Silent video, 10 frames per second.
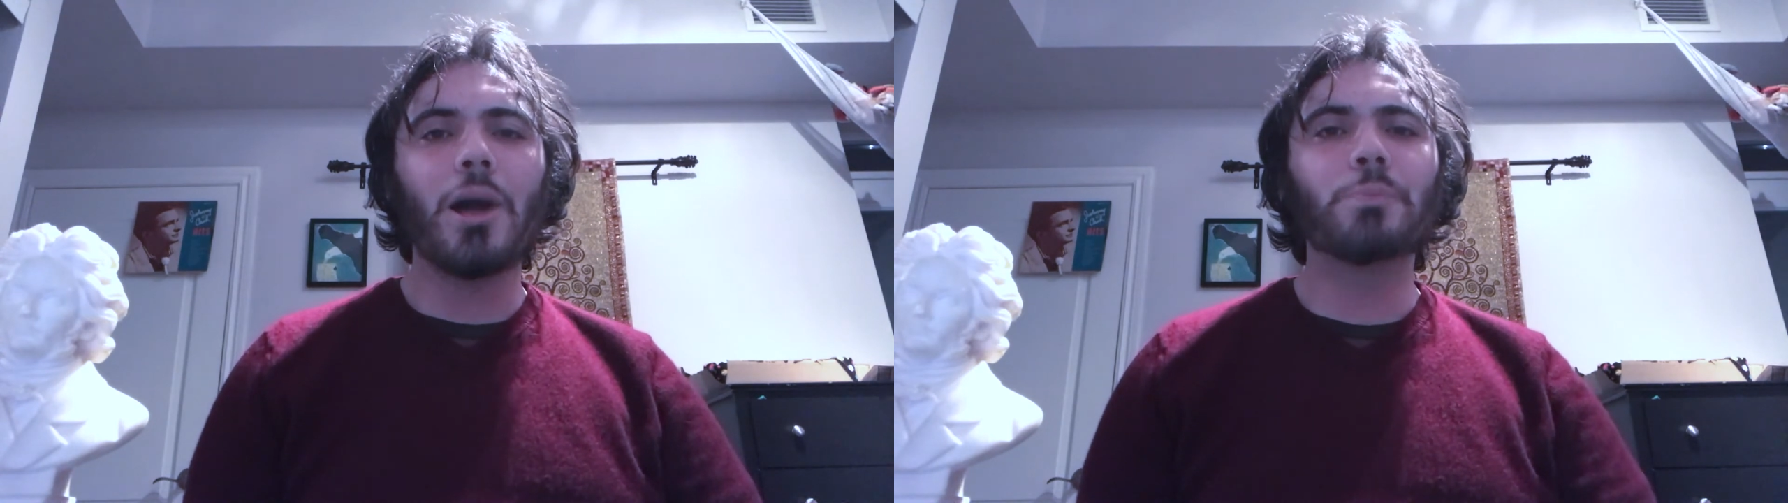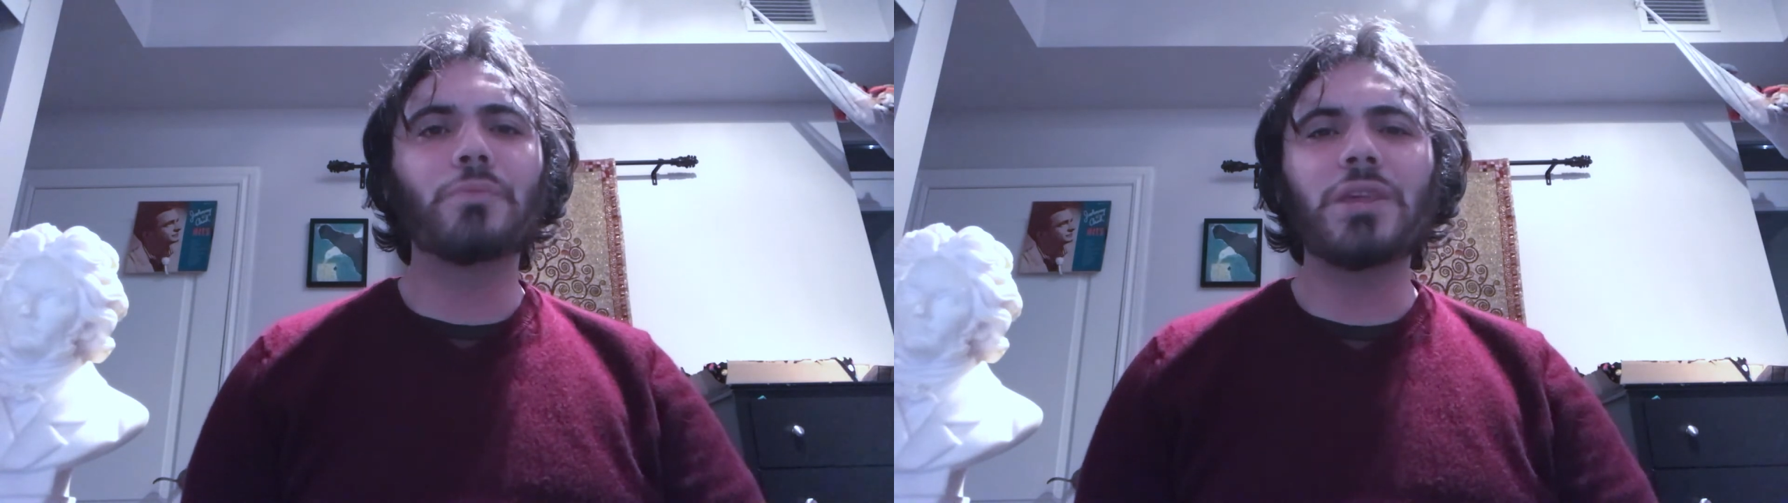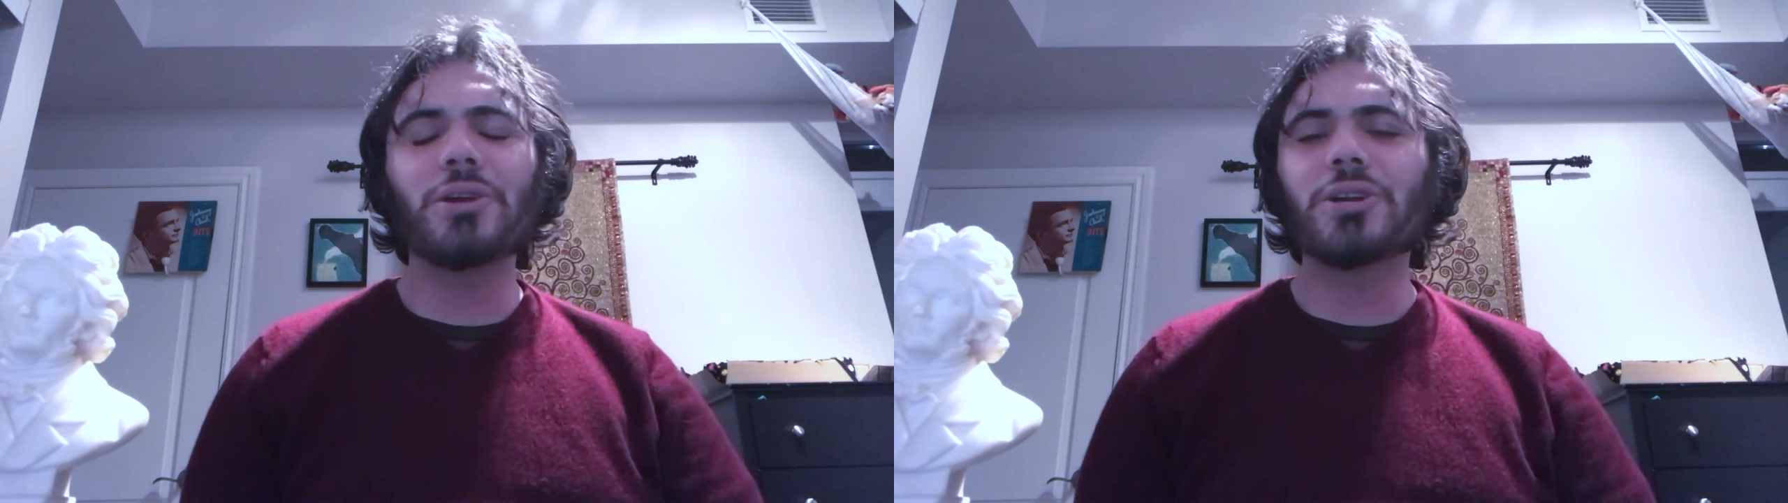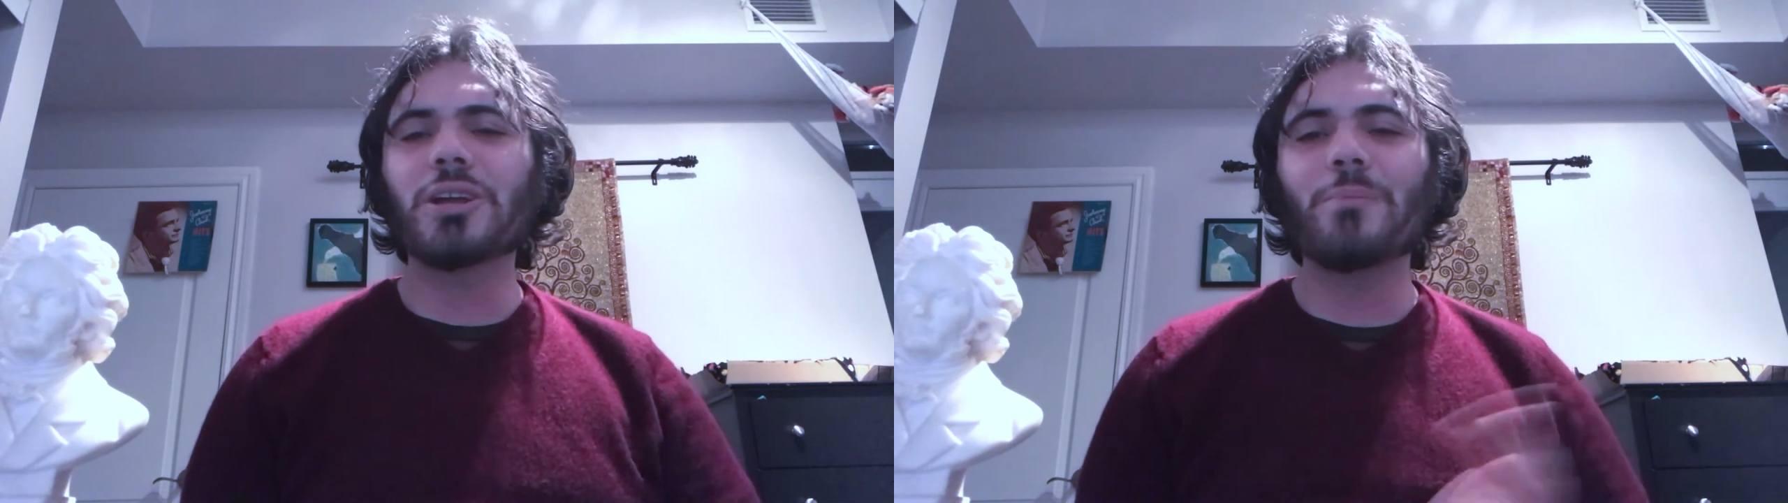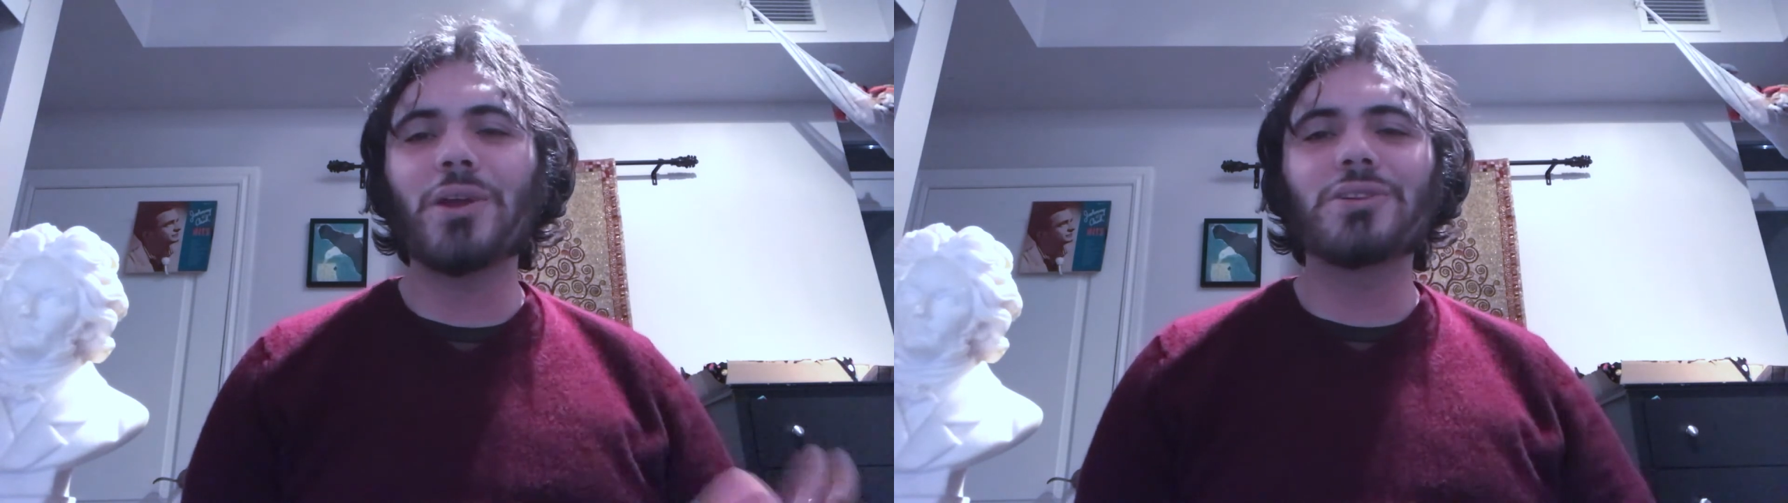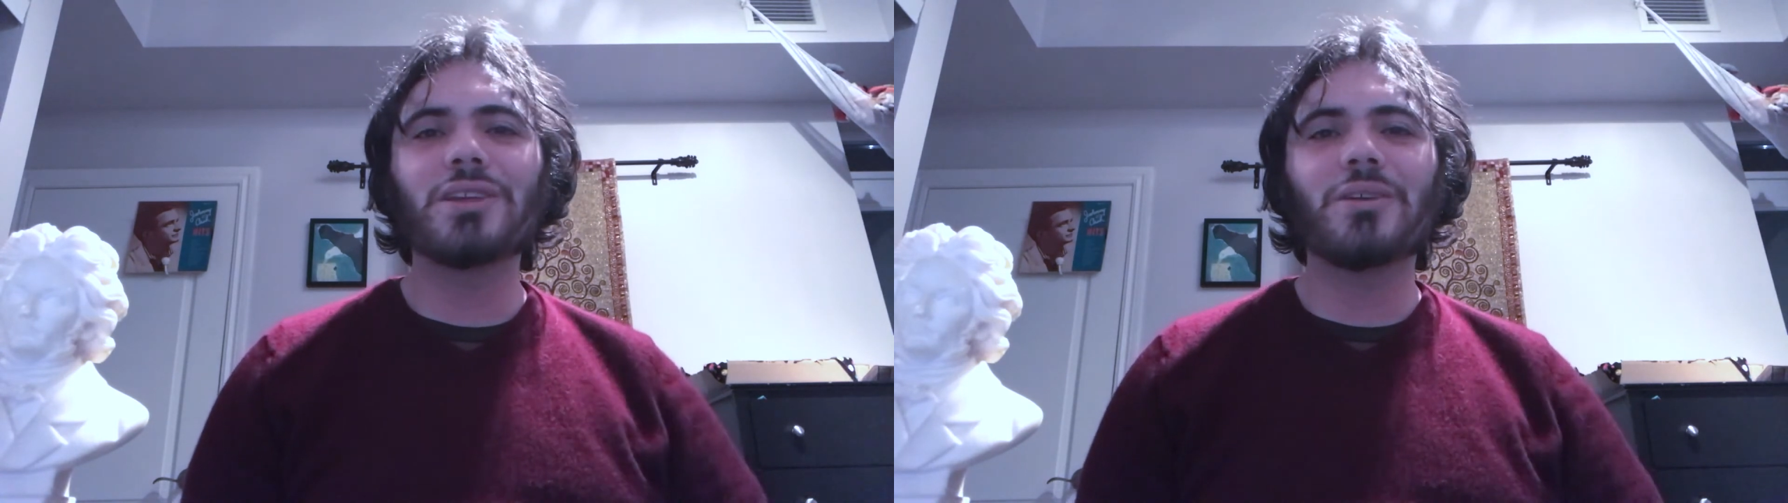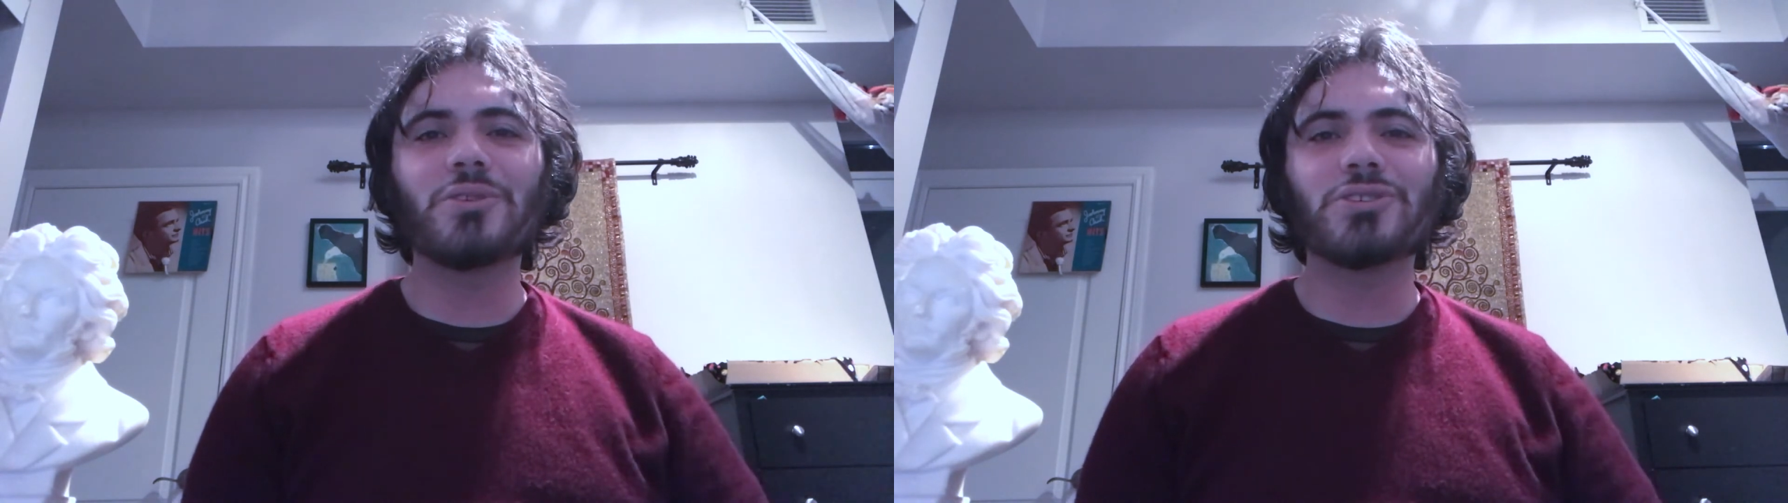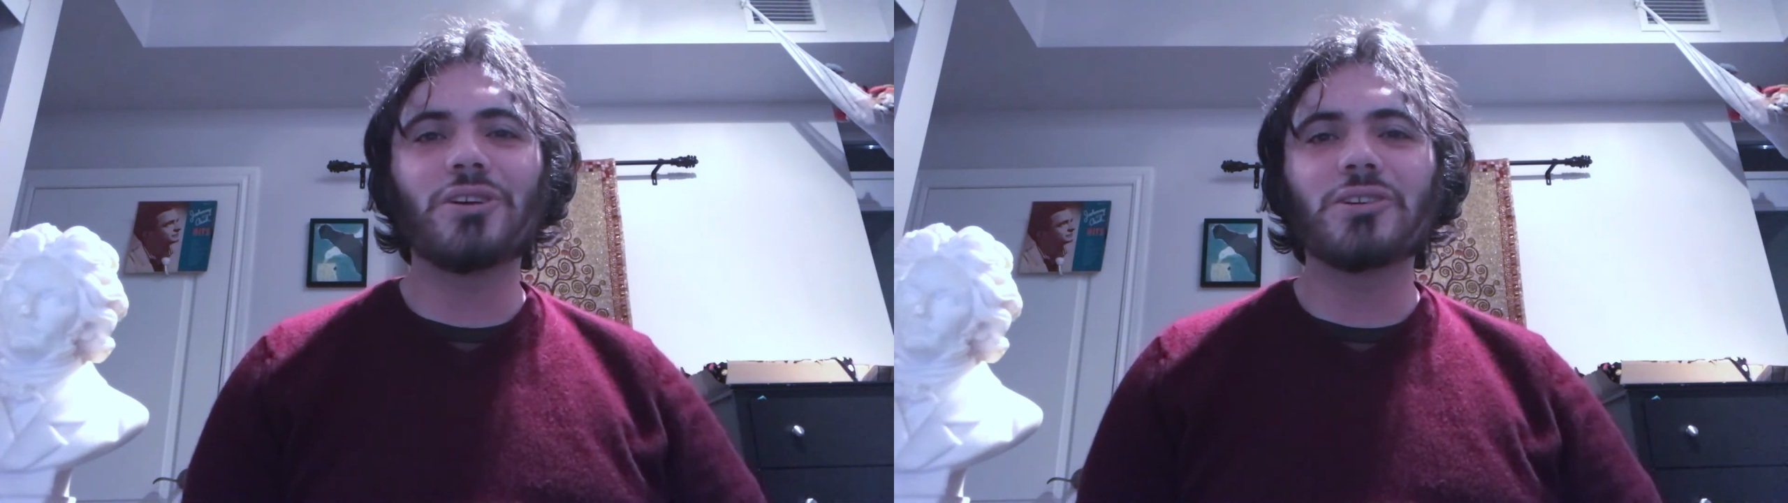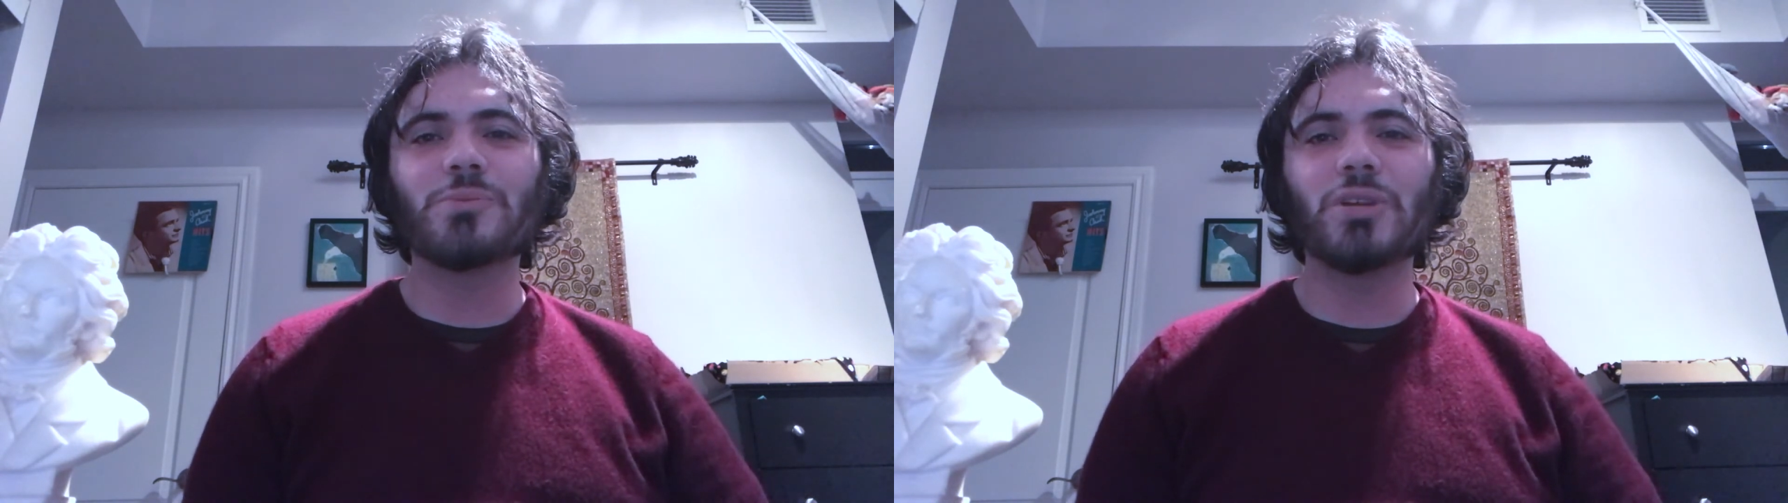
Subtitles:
Here, compared to the other songs,